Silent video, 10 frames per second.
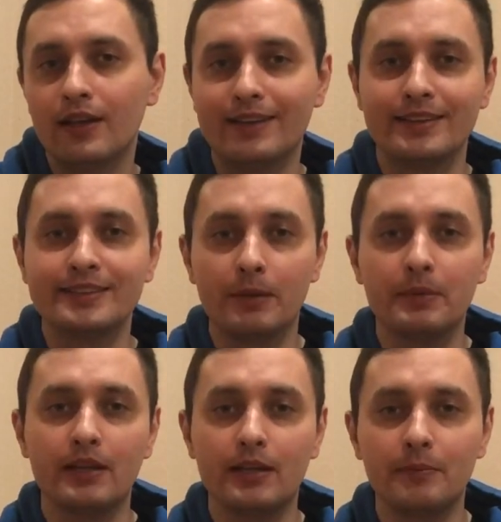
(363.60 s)
at the same
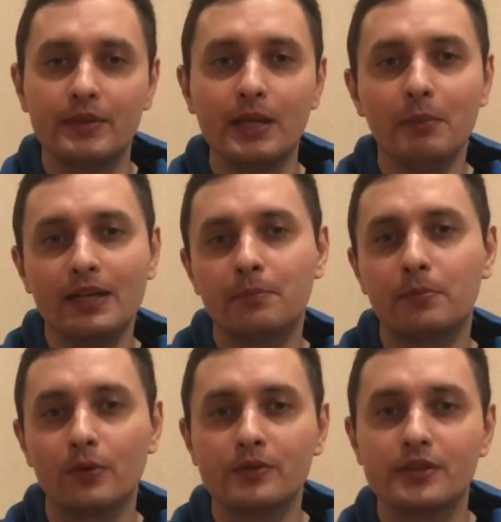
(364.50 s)
time, they make a
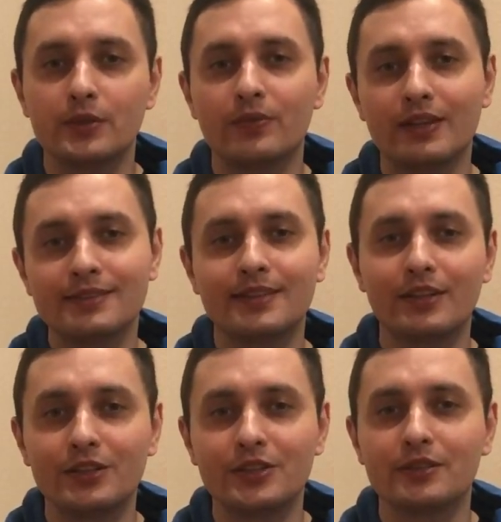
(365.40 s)
process of
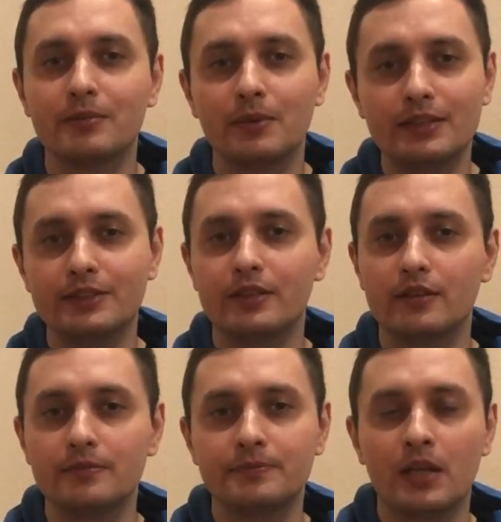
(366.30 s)
restoration easier,
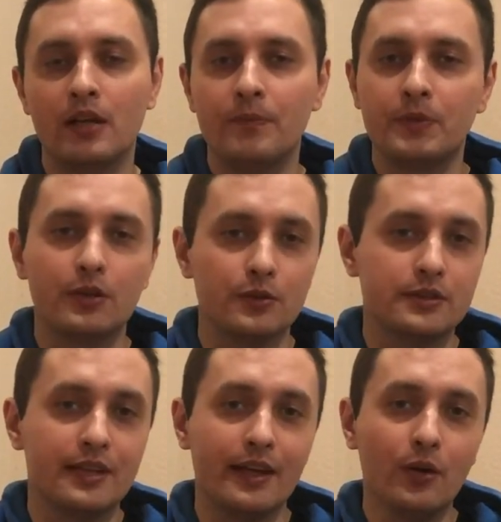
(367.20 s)
because they
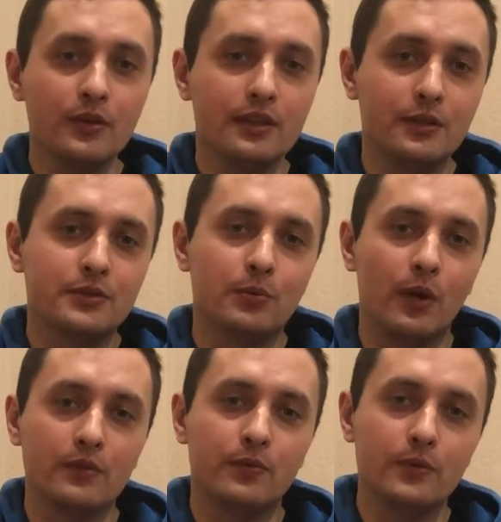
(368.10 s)
only use one
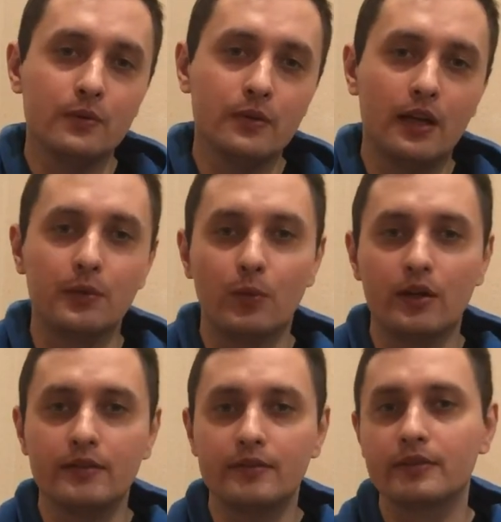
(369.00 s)
full and
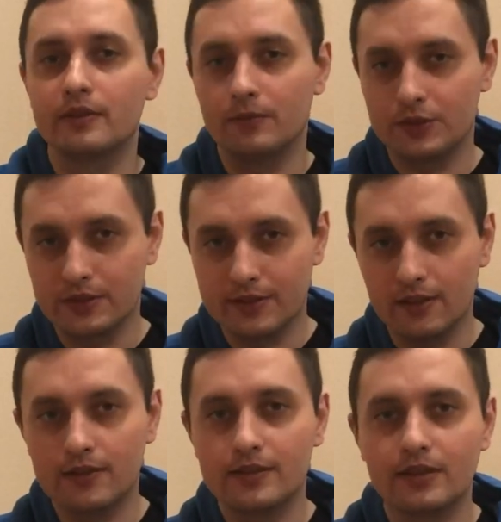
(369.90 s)
one, which is the
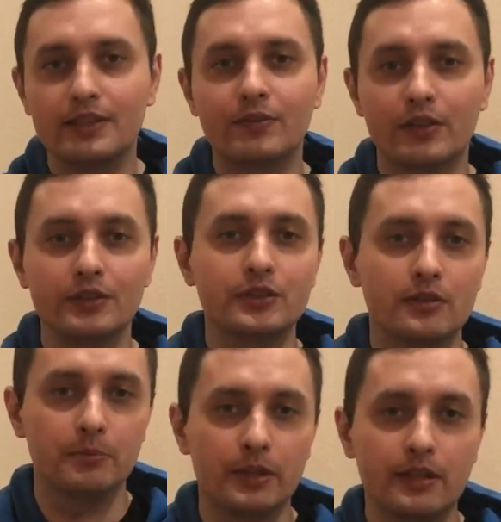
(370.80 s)
last, differential